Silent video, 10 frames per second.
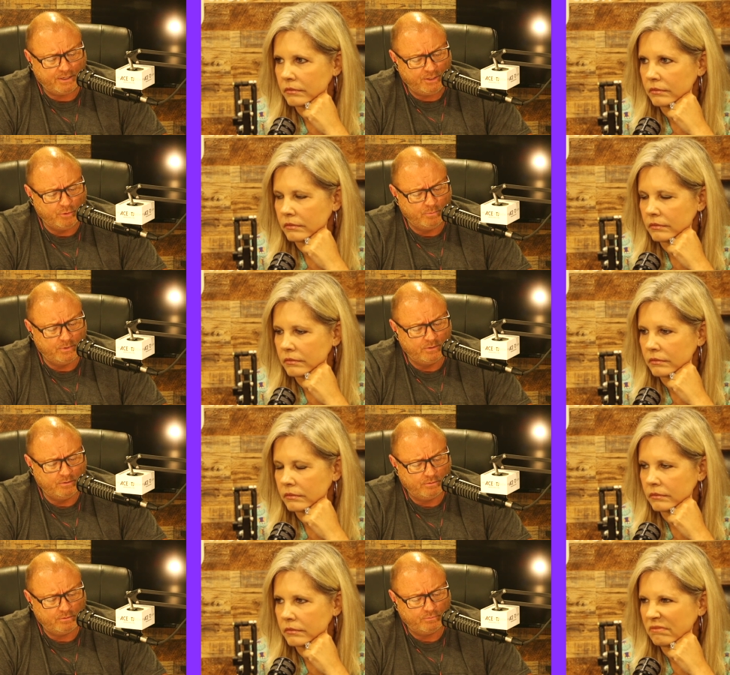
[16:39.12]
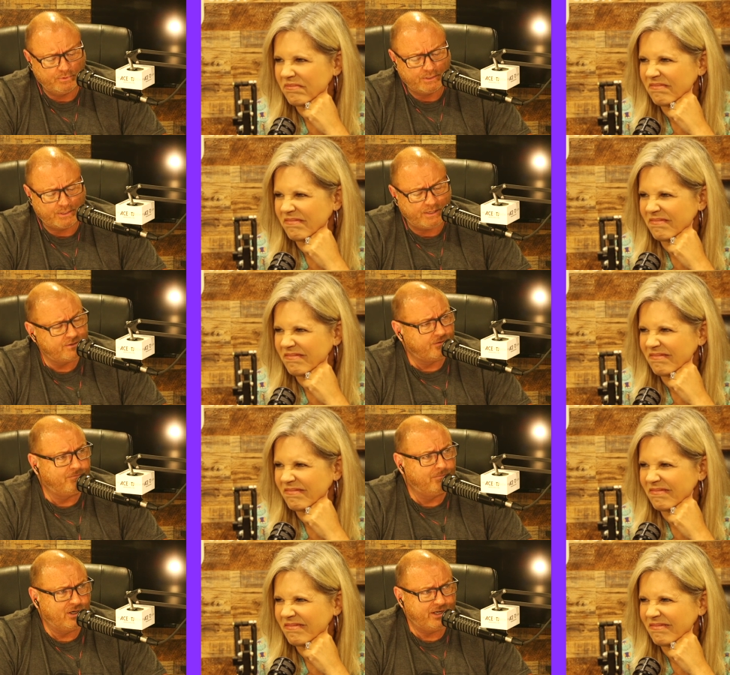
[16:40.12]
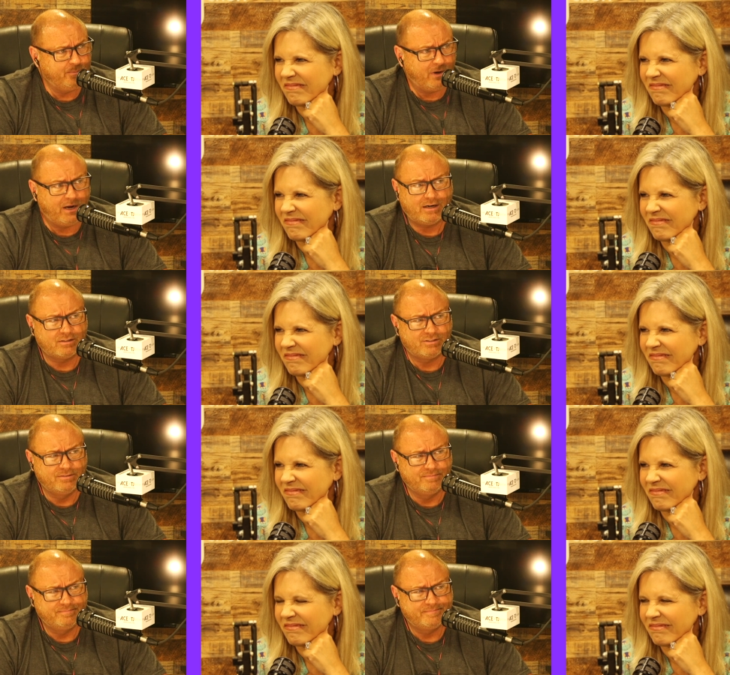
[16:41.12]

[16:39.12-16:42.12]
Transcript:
Speaker 1: a human with a case of monkeypox?